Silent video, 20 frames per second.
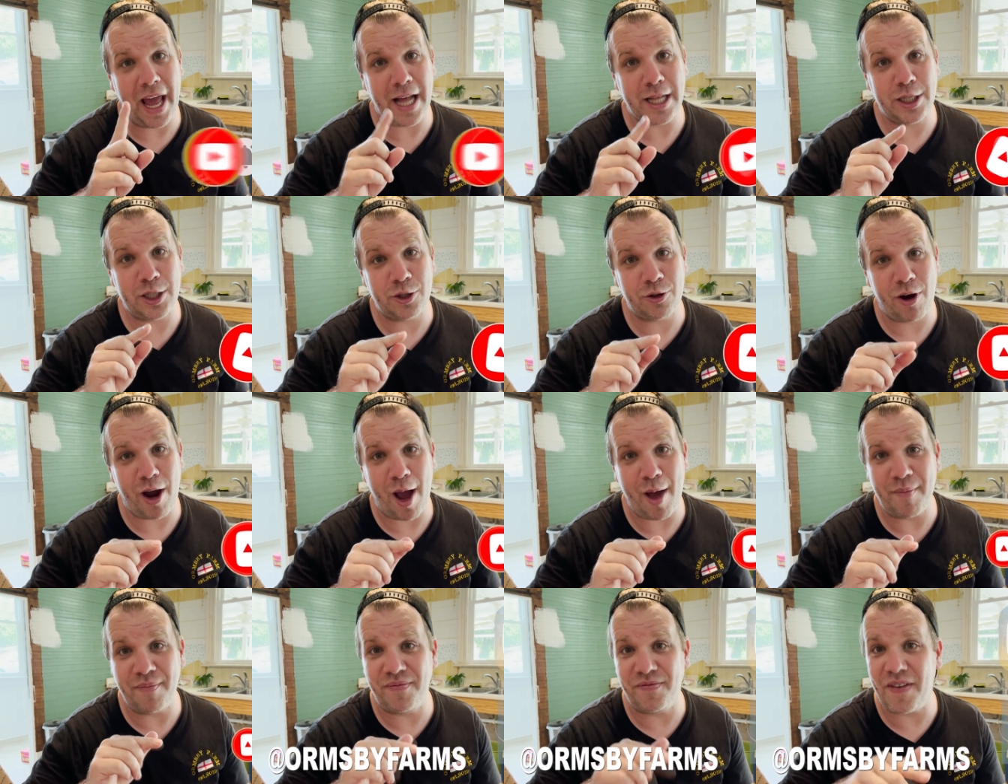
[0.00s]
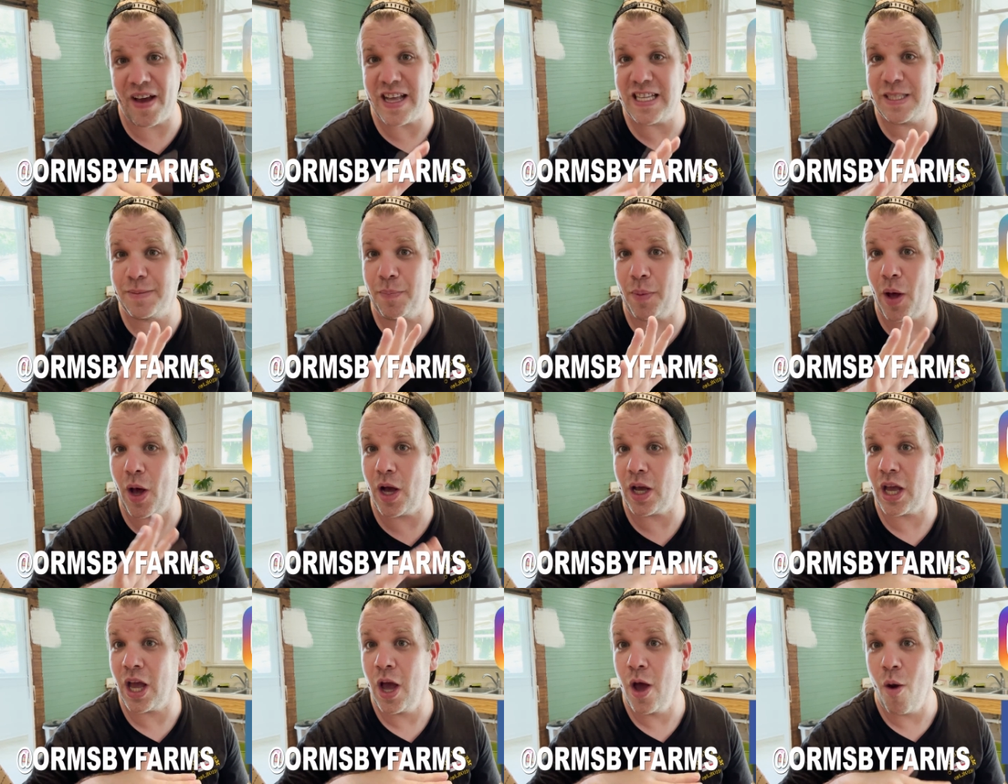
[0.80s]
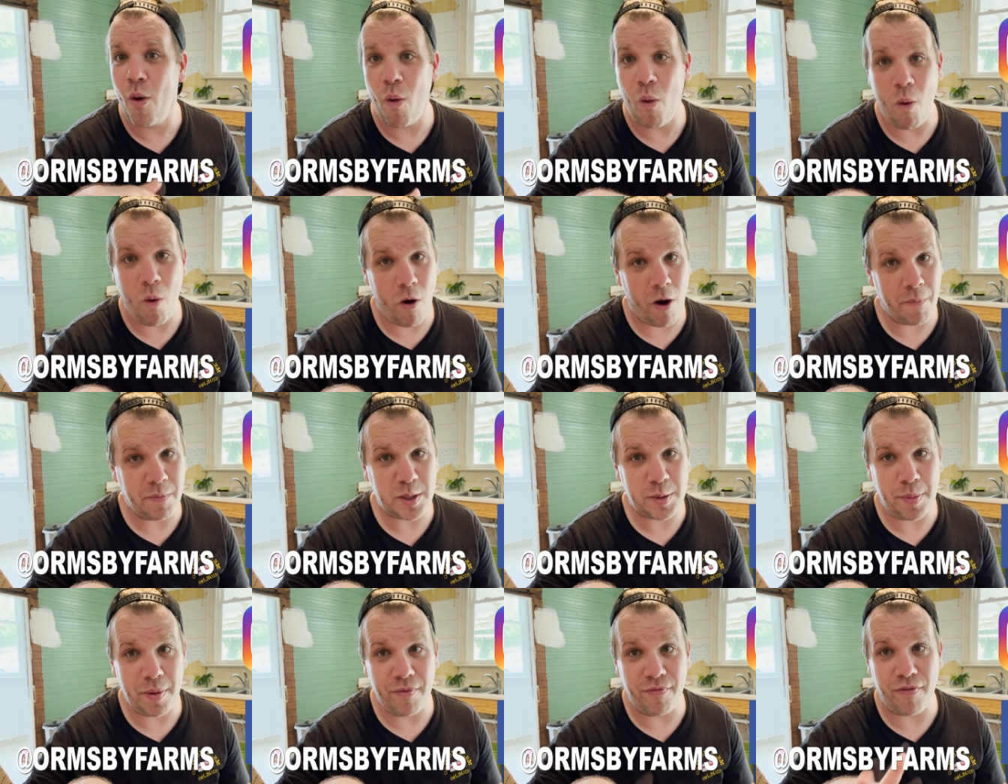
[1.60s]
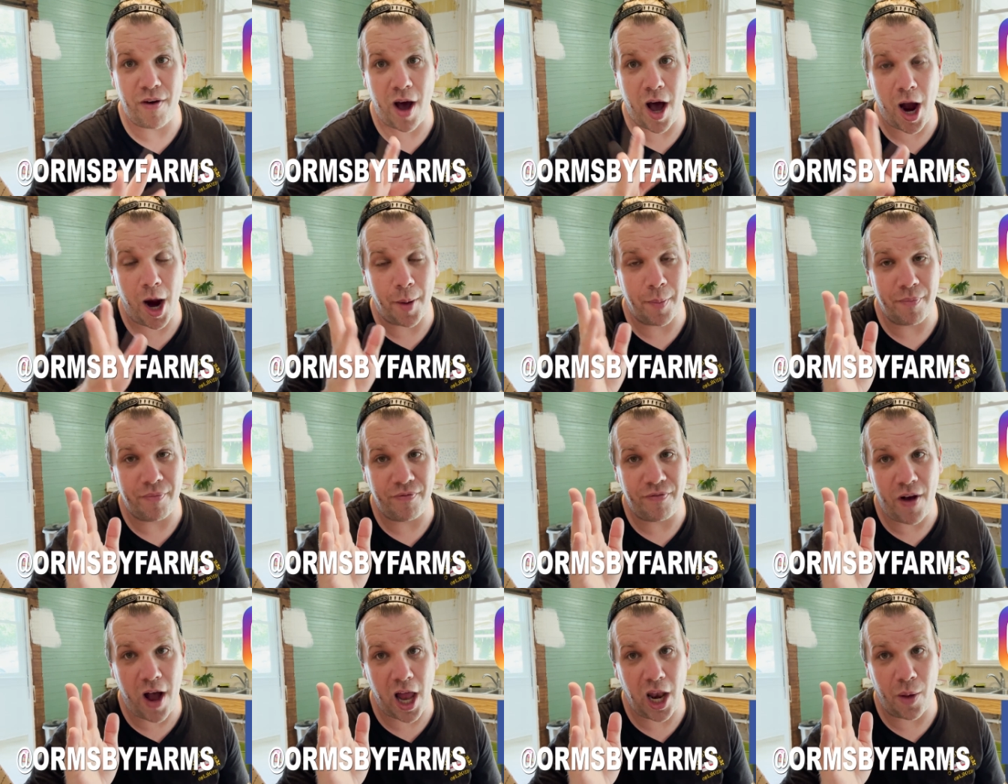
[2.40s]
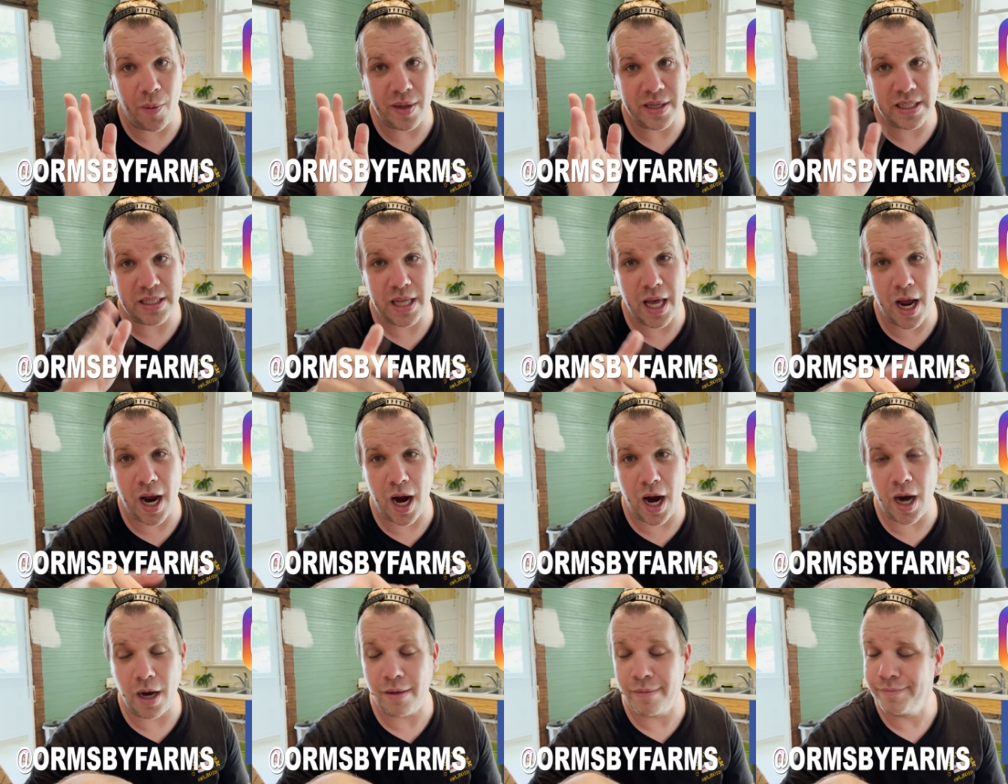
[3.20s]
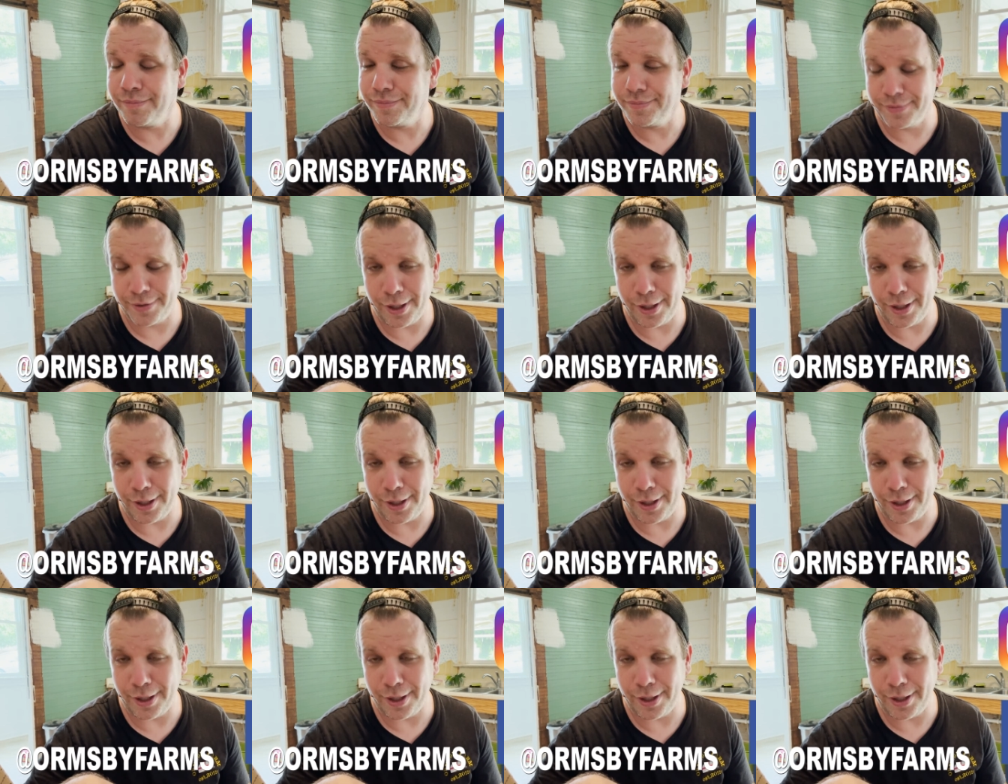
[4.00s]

Instagram, Facebook, Ormsby Farm. Follow us there.